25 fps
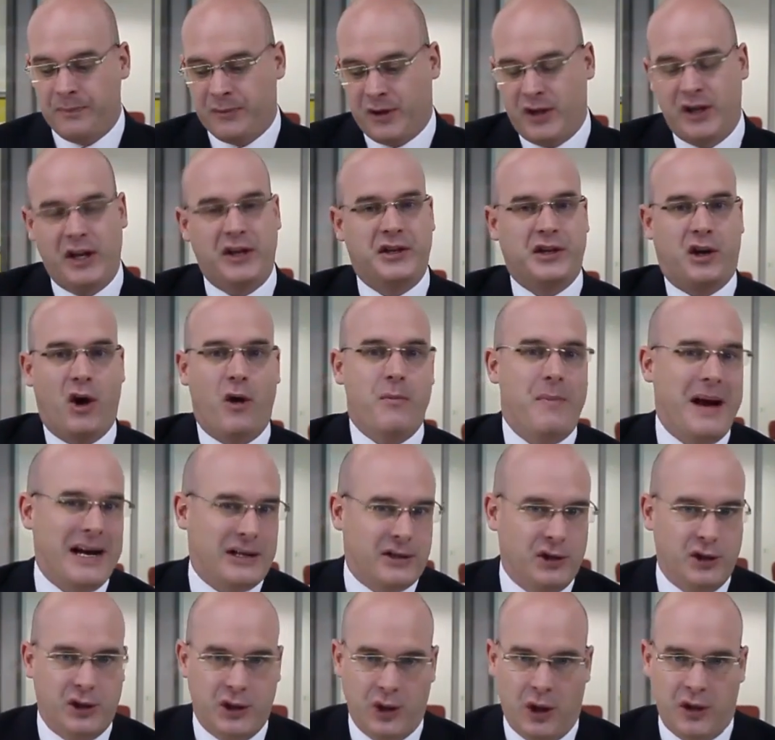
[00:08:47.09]
You need to go back
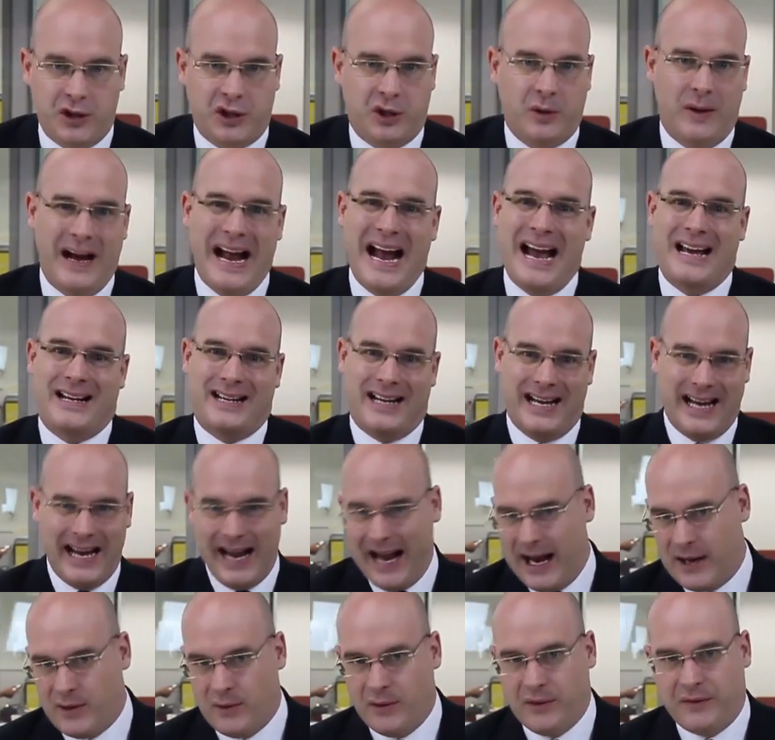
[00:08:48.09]
to Joshua. How did he
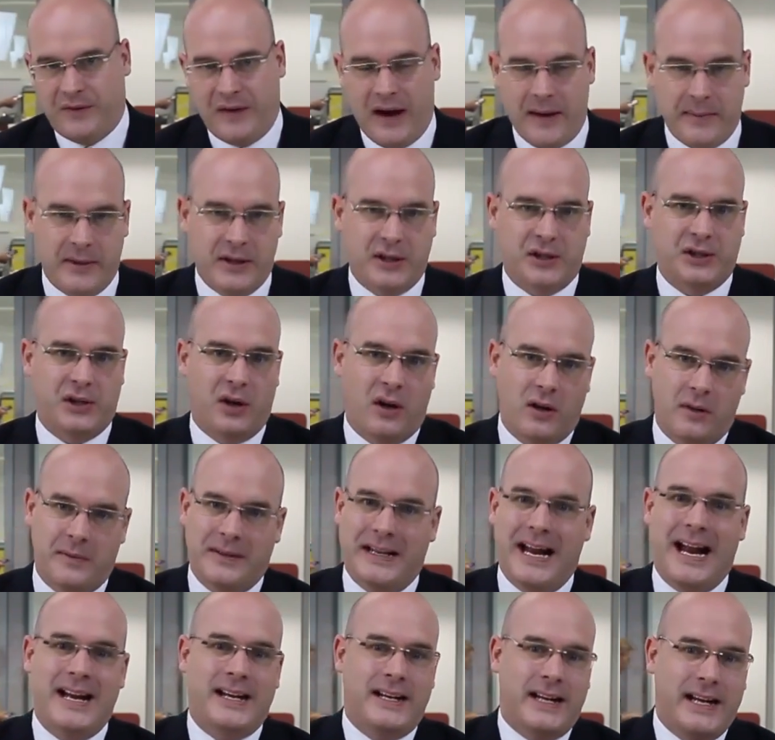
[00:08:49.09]
handle the famine?
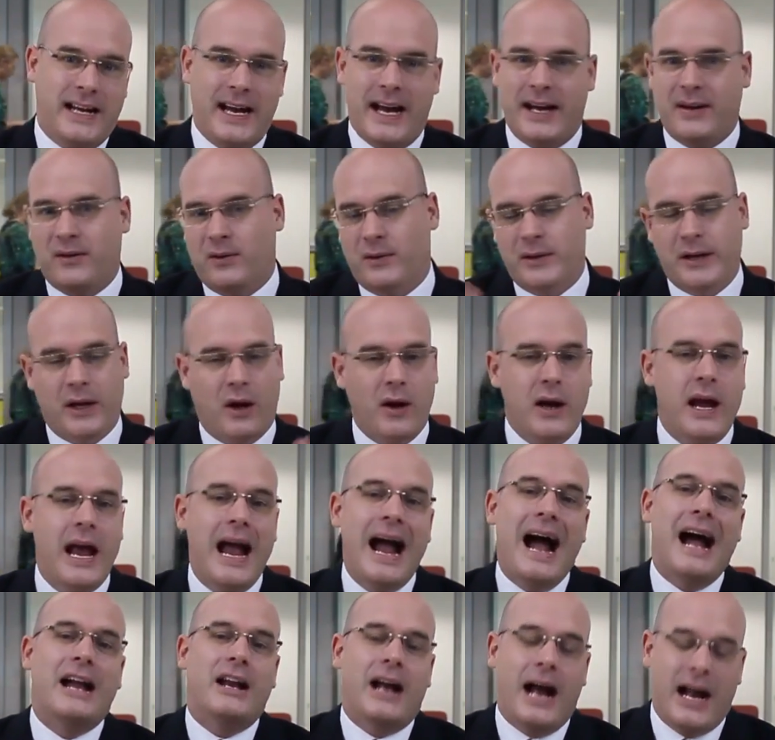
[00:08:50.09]
Solomon, how did he handle, you
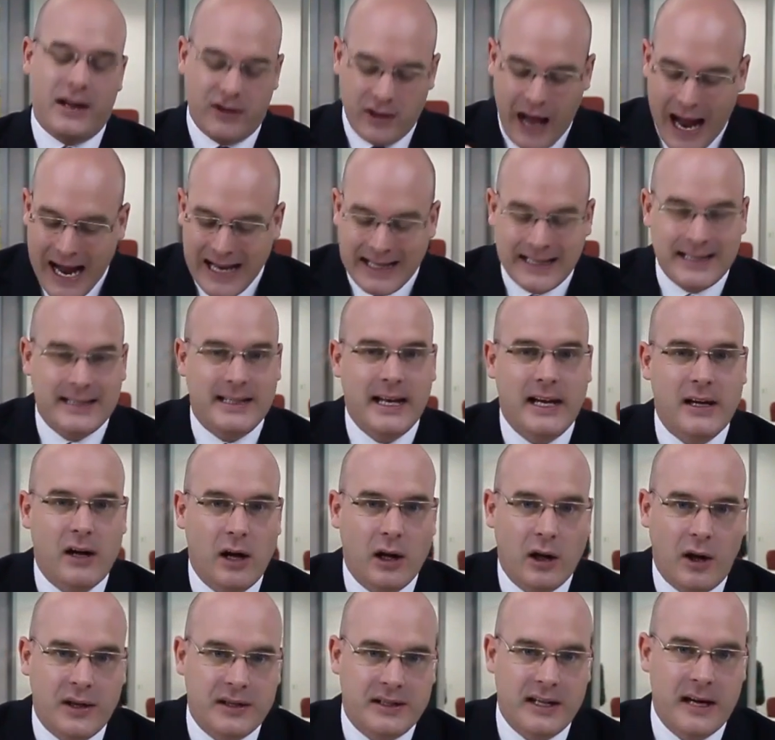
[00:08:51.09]
know, and dig a
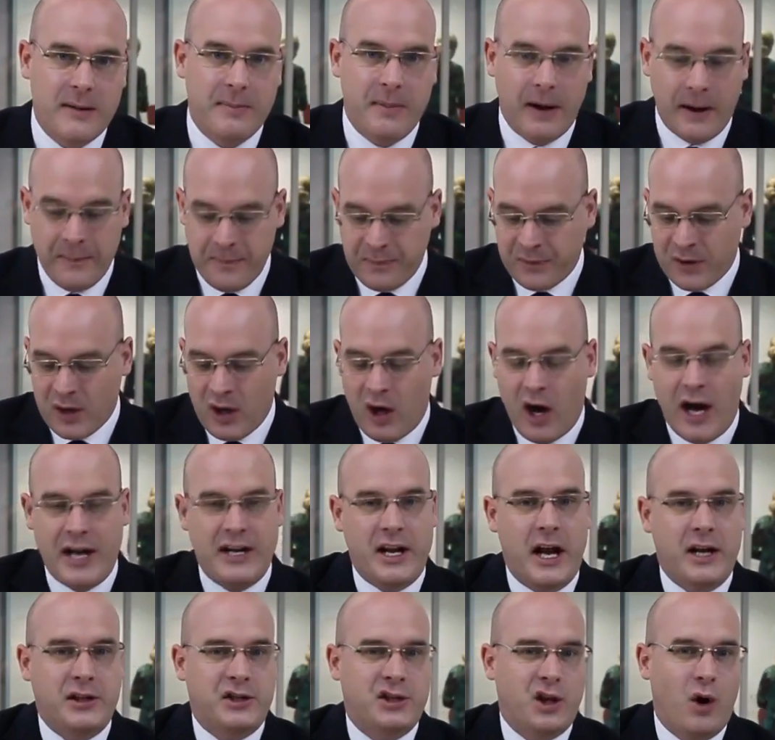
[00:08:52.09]
lot deeper.
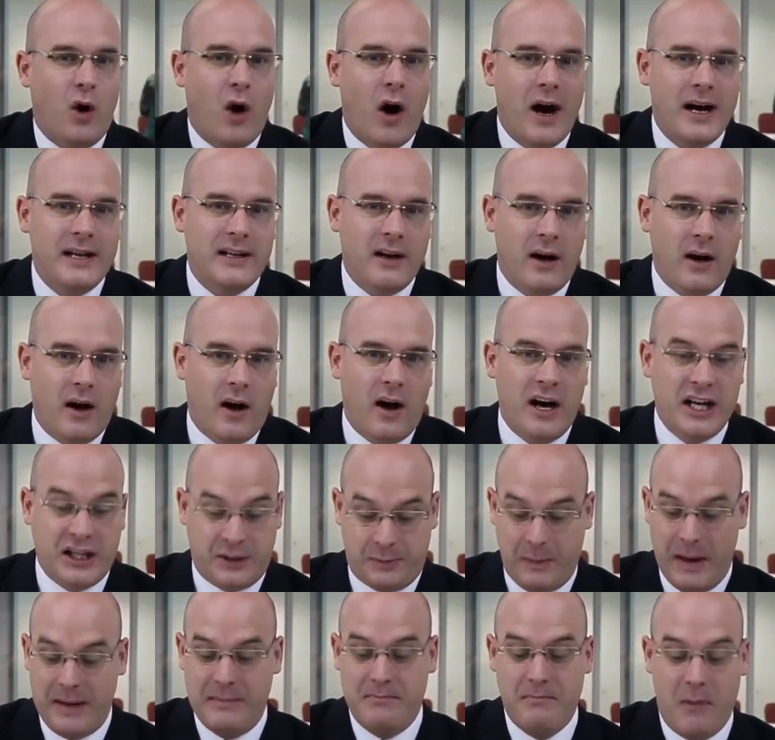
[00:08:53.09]
And so I
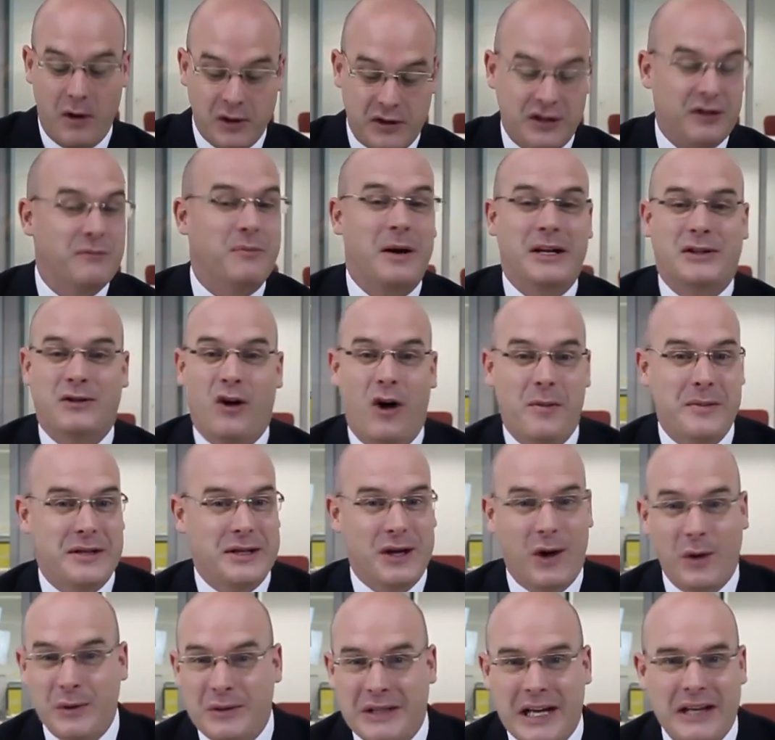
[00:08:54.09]
spend most of my time in
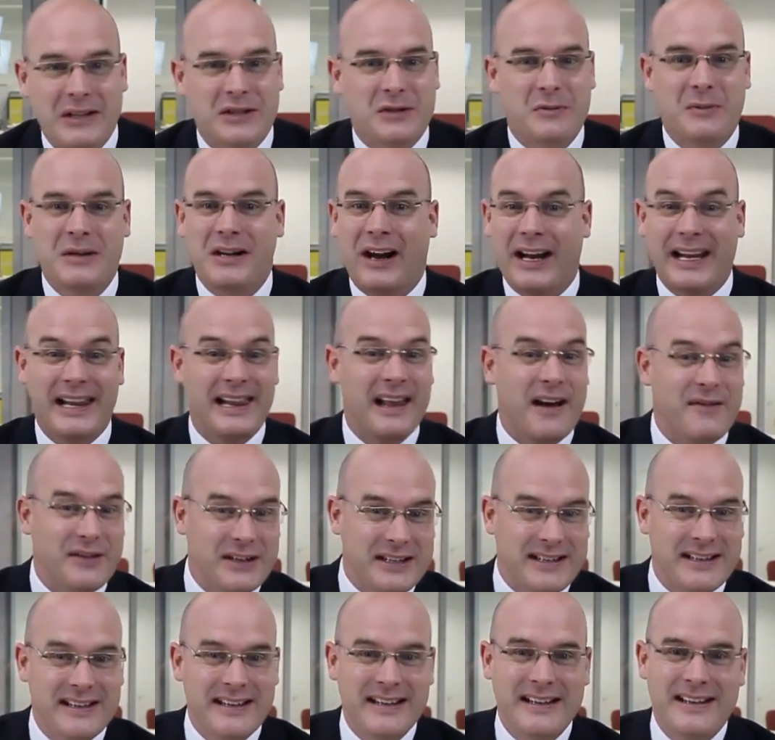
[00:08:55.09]
the Old Testament. I love
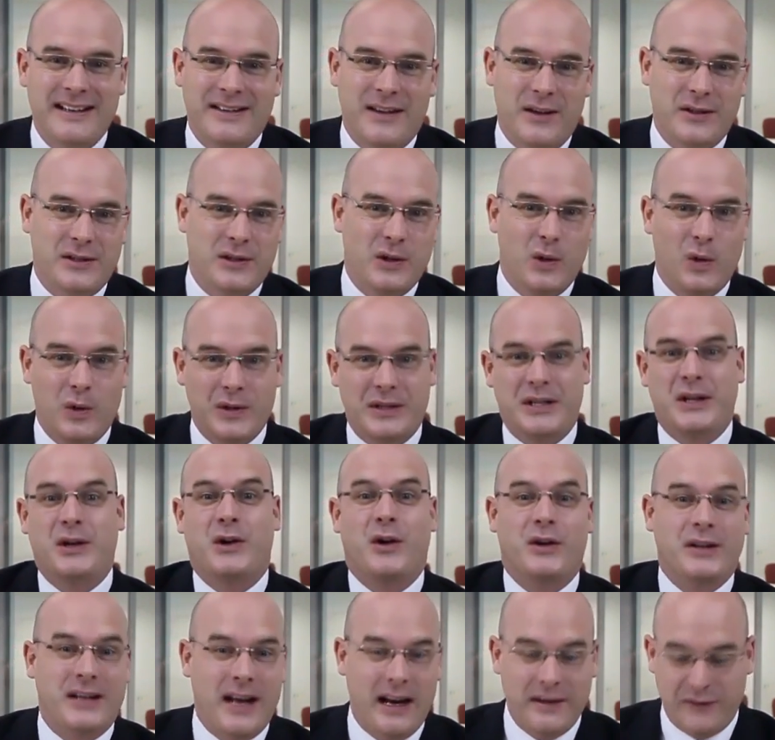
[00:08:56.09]
it. Those laws that
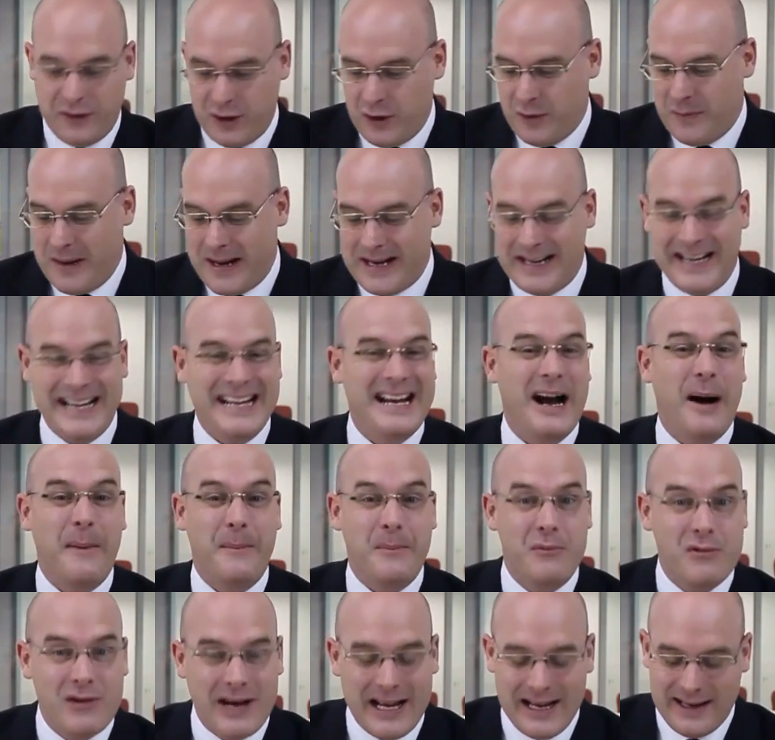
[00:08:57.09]
God gave to humanity are
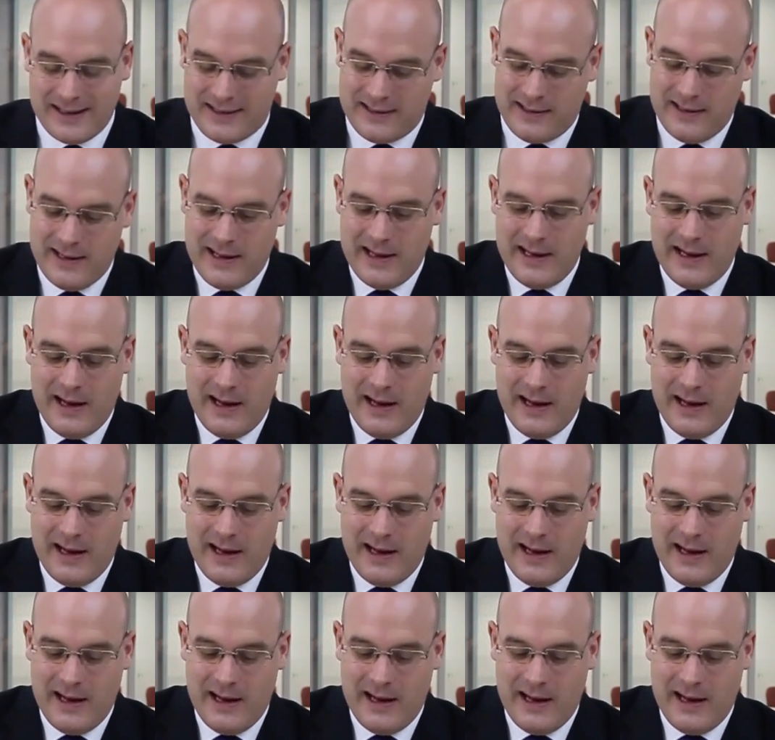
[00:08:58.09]
brilliant.